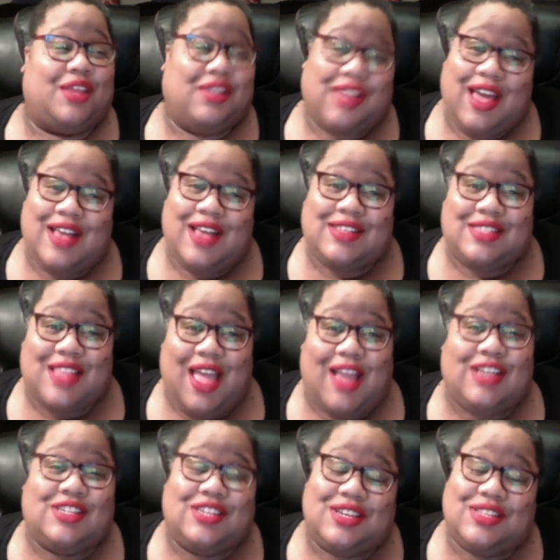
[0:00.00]
Last
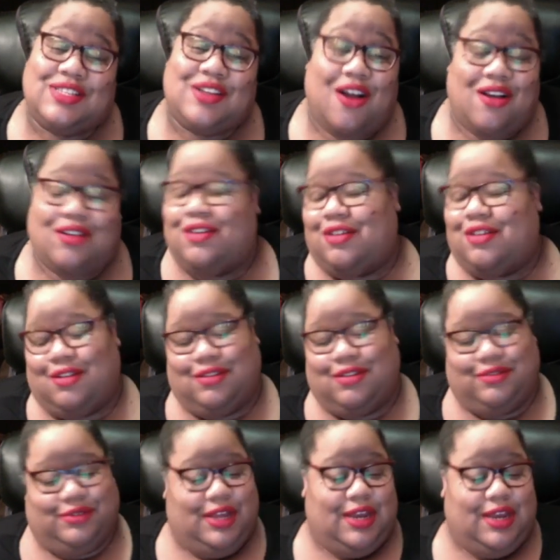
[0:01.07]
night, she's gone,
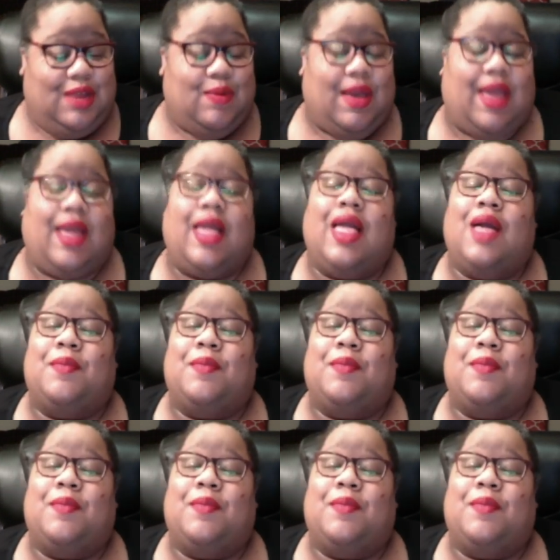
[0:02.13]
girl anyway.